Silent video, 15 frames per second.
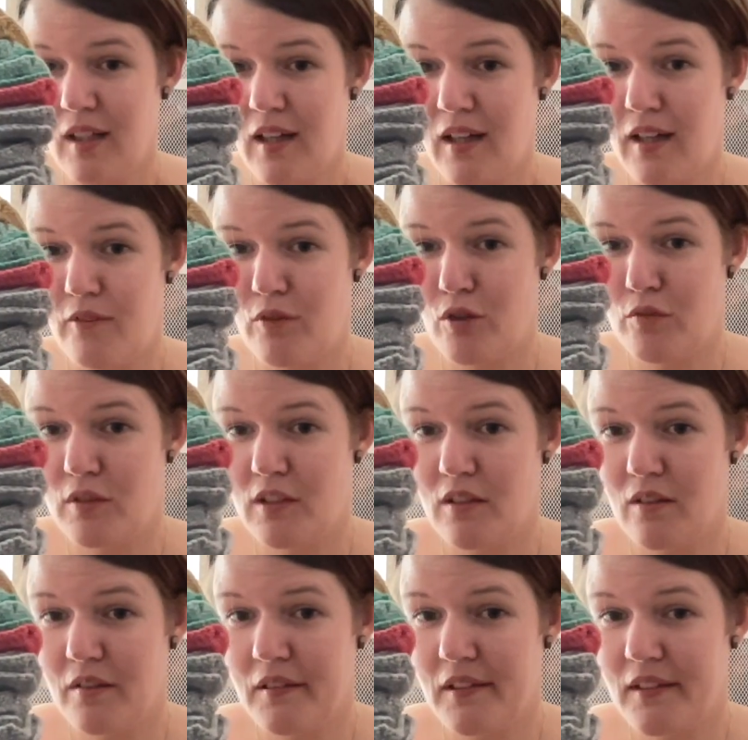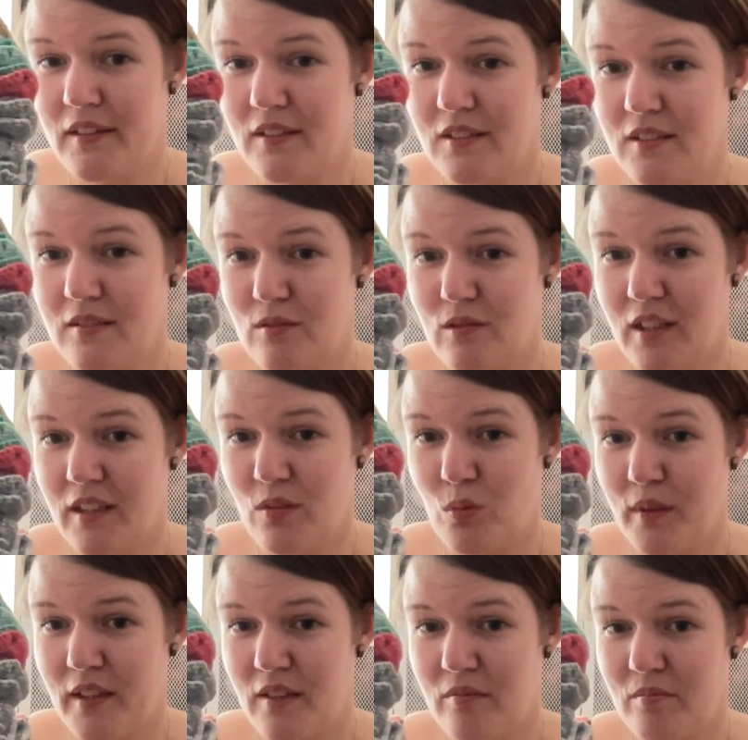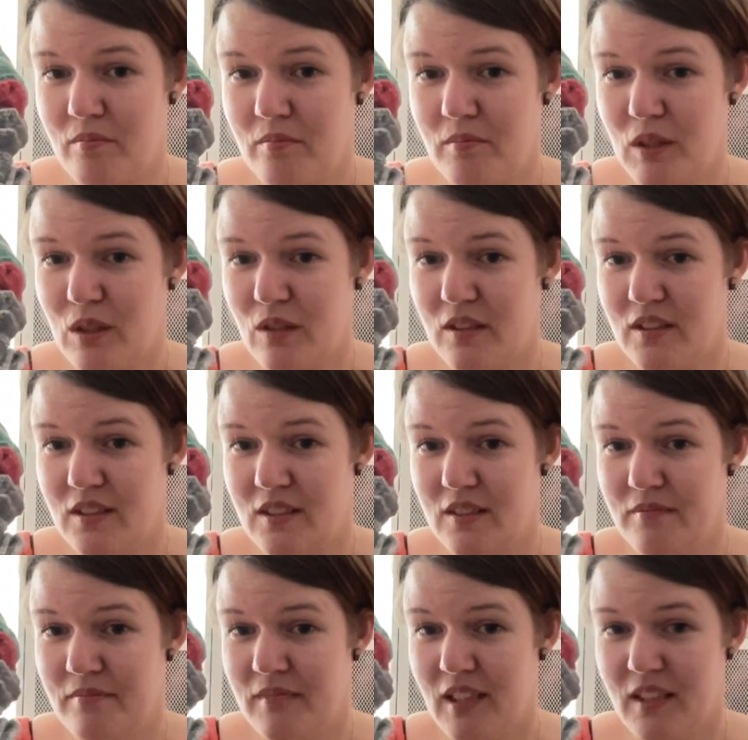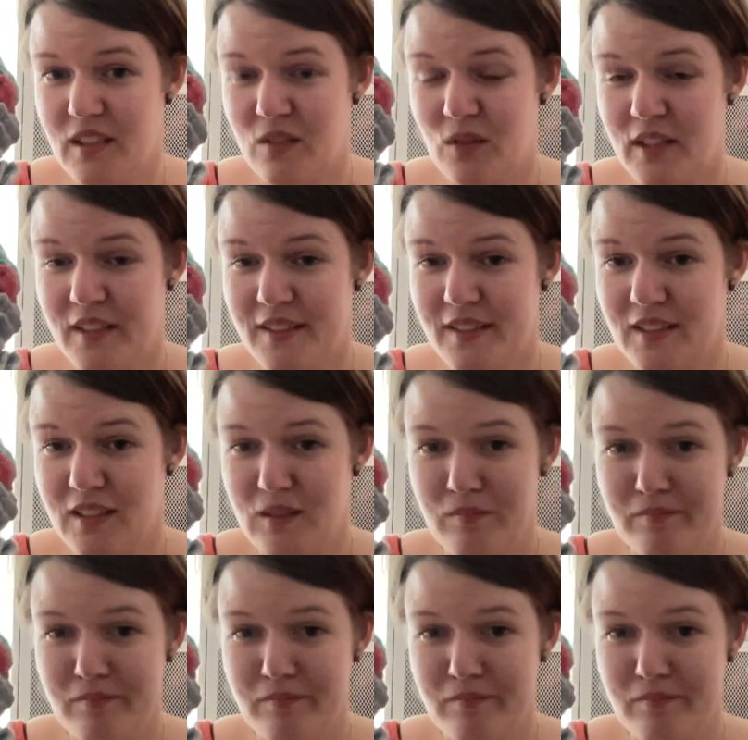I wove in all the ends right away, because otherwise